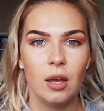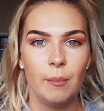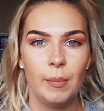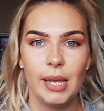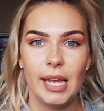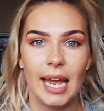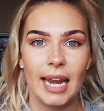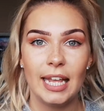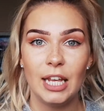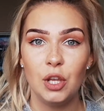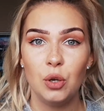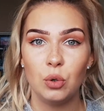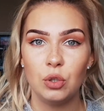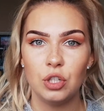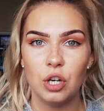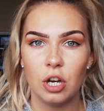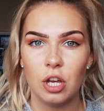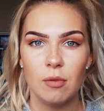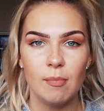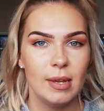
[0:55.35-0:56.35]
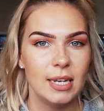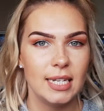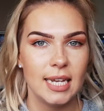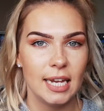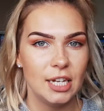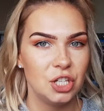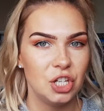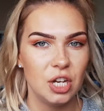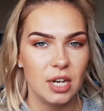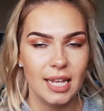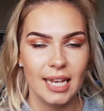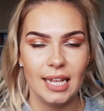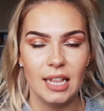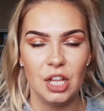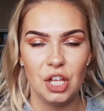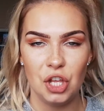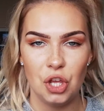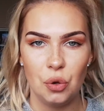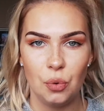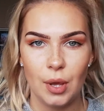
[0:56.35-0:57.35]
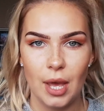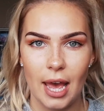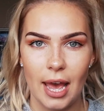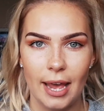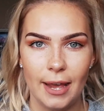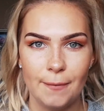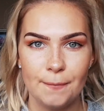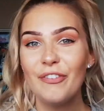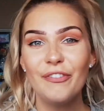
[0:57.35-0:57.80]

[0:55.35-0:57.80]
be getting your documentation in the UK.